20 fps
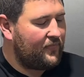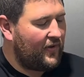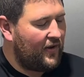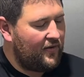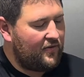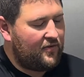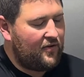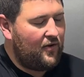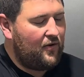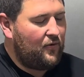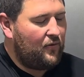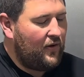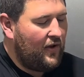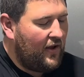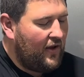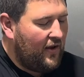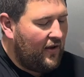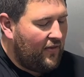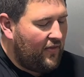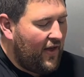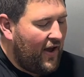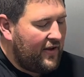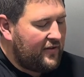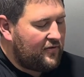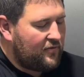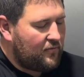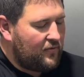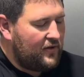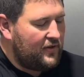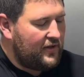So
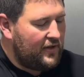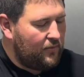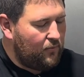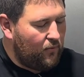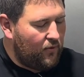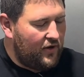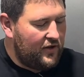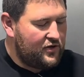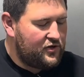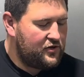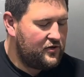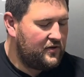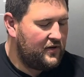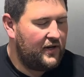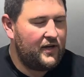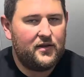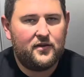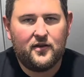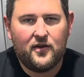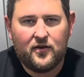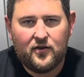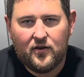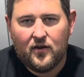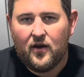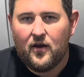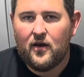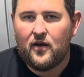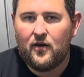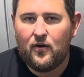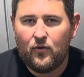that's really what you need to
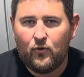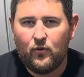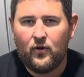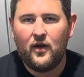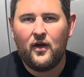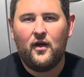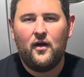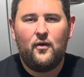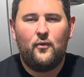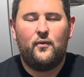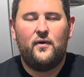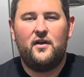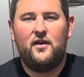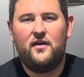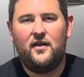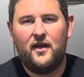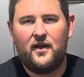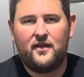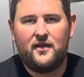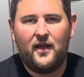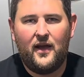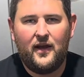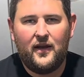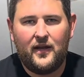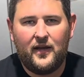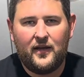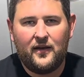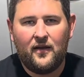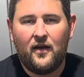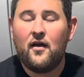know when
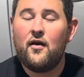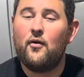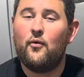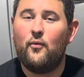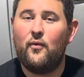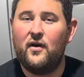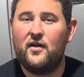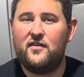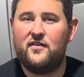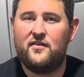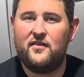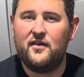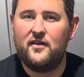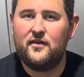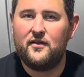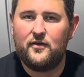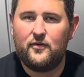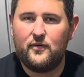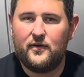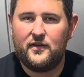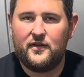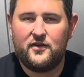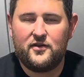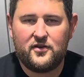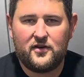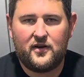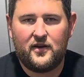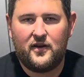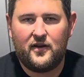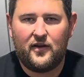dictating what solenoid that
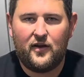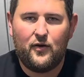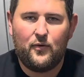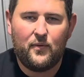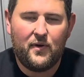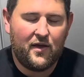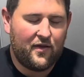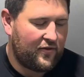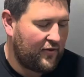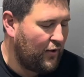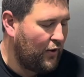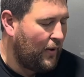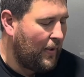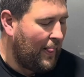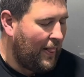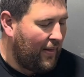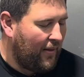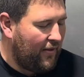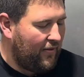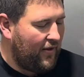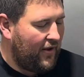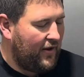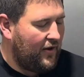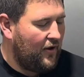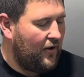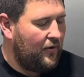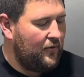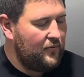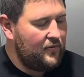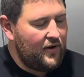you're going to go with. An
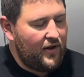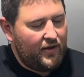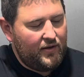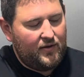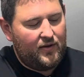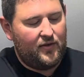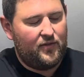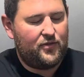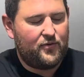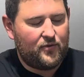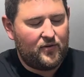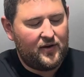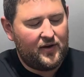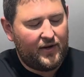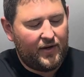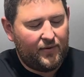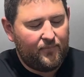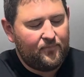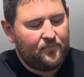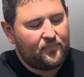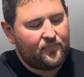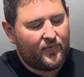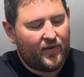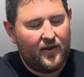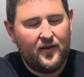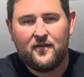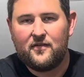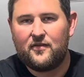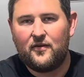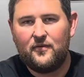093
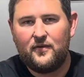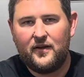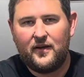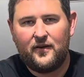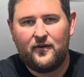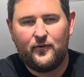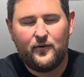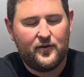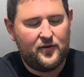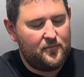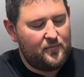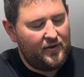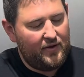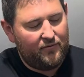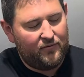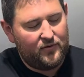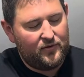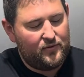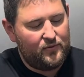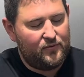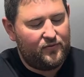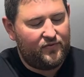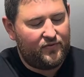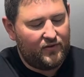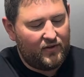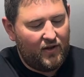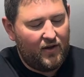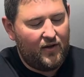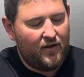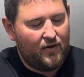is only going to be able to
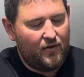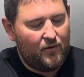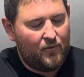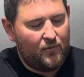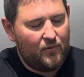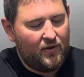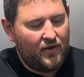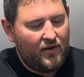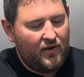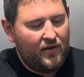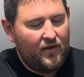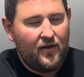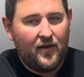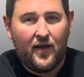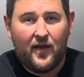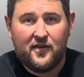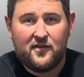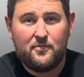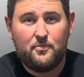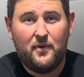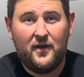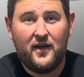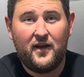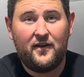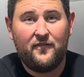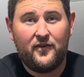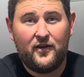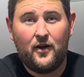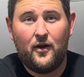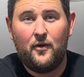flow as big
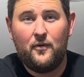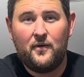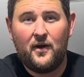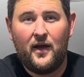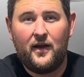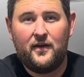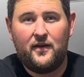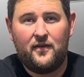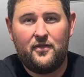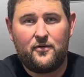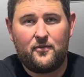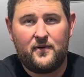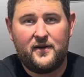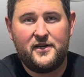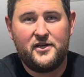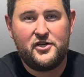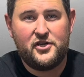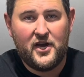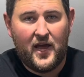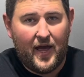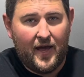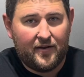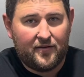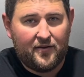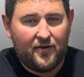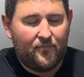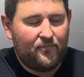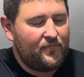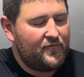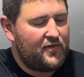of an 093 jet.
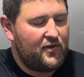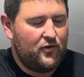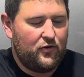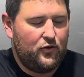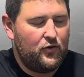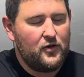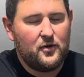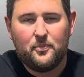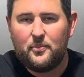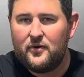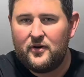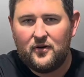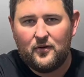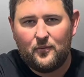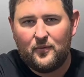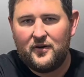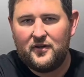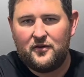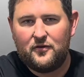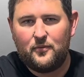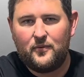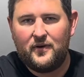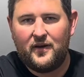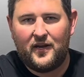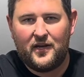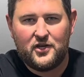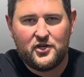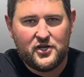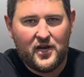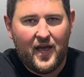So you could put a
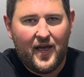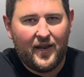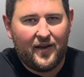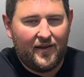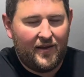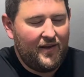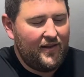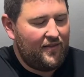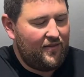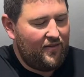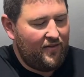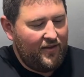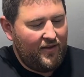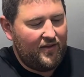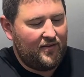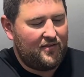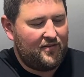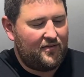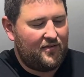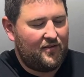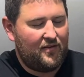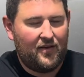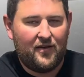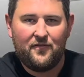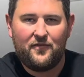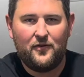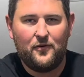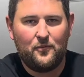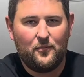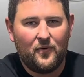120 jet in this
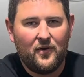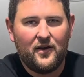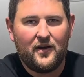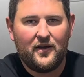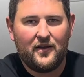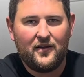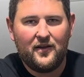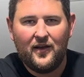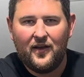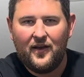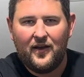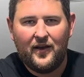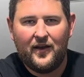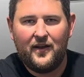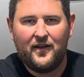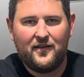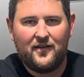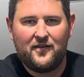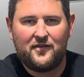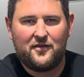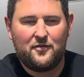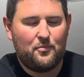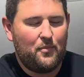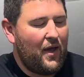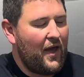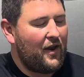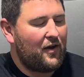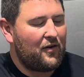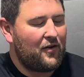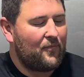if you want, and it doesn't
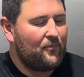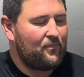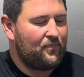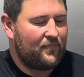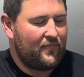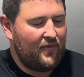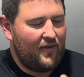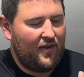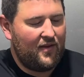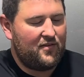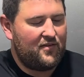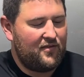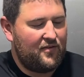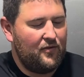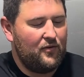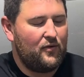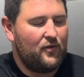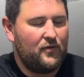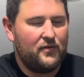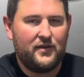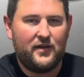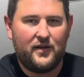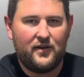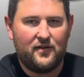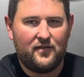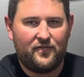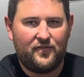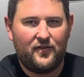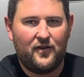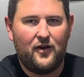matter. It's still only
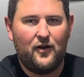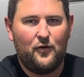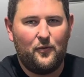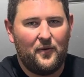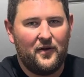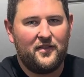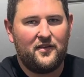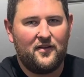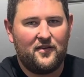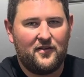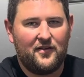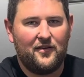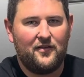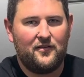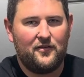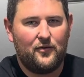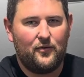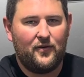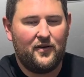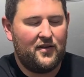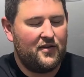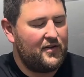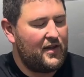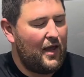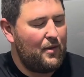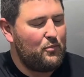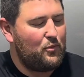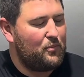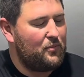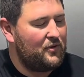going to flow what the solenoid is
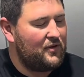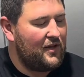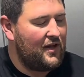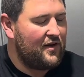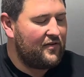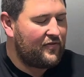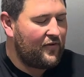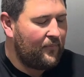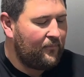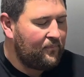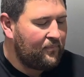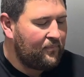capable of.